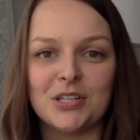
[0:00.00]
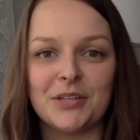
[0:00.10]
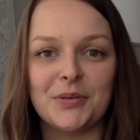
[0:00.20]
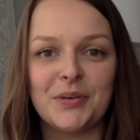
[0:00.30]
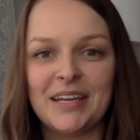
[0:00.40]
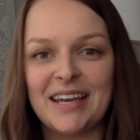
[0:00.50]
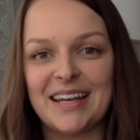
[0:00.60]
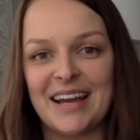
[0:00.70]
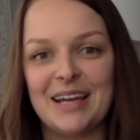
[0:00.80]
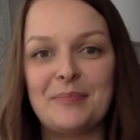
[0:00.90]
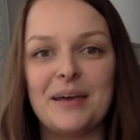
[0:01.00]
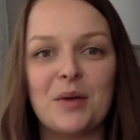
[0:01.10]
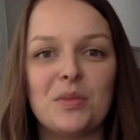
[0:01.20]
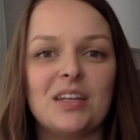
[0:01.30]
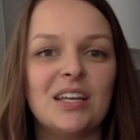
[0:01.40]
Illinois, and I am back
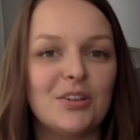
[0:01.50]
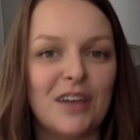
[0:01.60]
with another